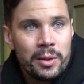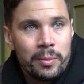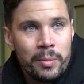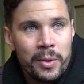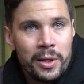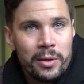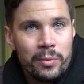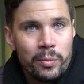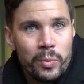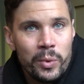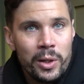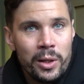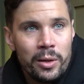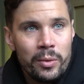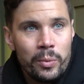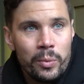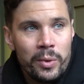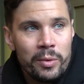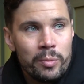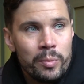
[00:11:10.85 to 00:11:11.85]
I mean,
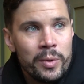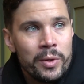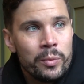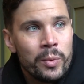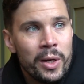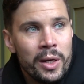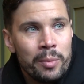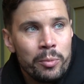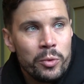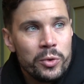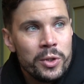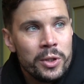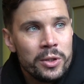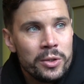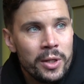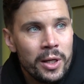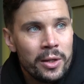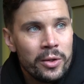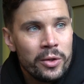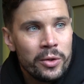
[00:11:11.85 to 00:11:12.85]
we've been writing music
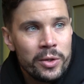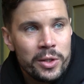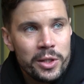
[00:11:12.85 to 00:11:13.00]
together,